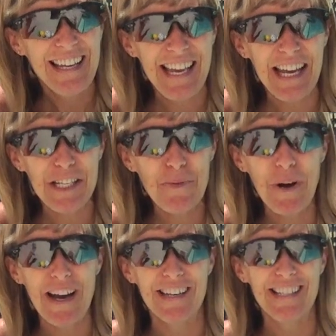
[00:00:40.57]
Guess
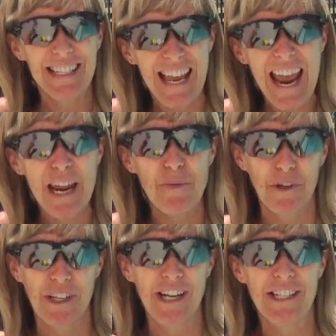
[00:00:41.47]
what? Today we're
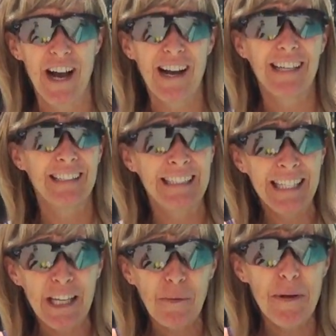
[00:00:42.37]
going to talk a
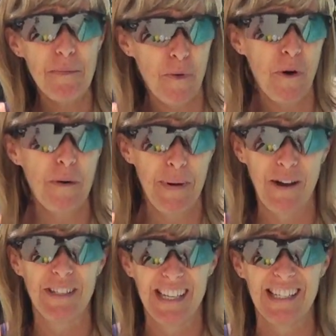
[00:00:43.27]
little bit more
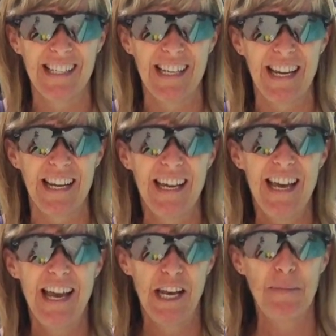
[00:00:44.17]
about density.
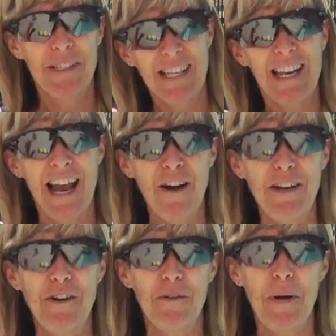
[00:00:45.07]
Now, I'm sitting out
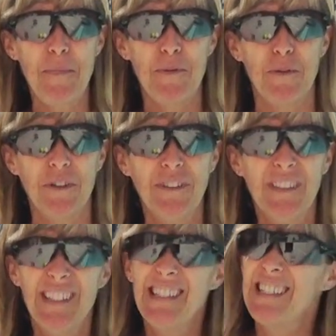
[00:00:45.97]
here in my pool.
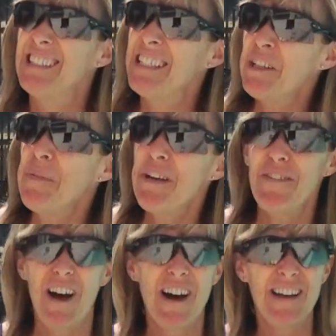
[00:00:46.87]
It's a little bit of
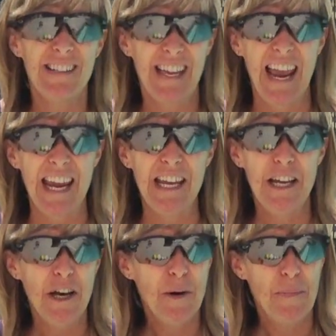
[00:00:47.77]
a hot day,
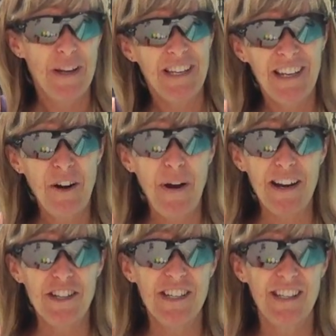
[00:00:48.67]
but I
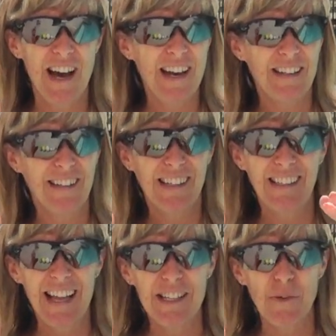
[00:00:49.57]
just thought a
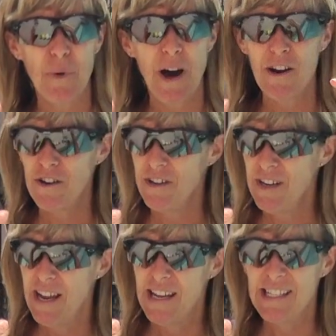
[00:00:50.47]
glass of water
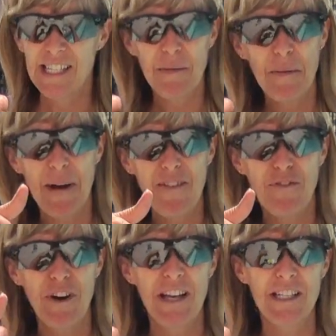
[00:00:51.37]
and some of my
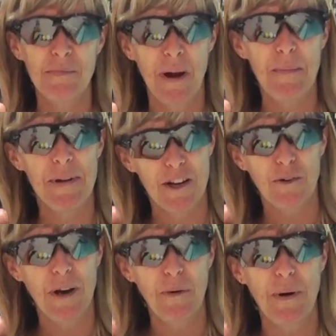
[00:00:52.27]
friends might be a
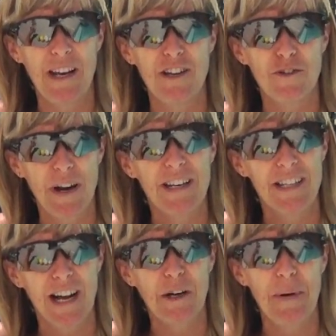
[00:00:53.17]
great way to try to
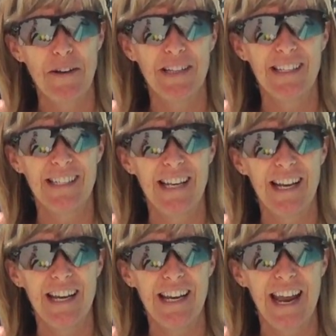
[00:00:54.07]
talk about density
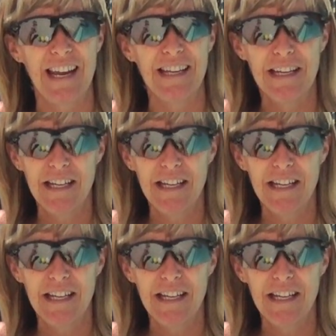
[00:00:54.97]
today.